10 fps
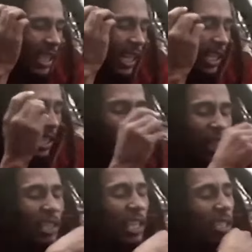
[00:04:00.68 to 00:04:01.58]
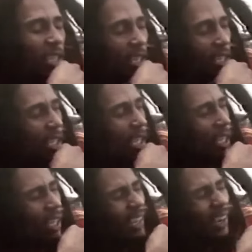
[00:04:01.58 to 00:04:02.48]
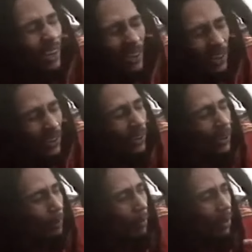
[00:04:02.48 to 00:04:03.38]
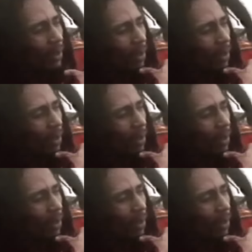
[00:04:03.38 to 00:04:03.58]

check it in your sense and say, herb.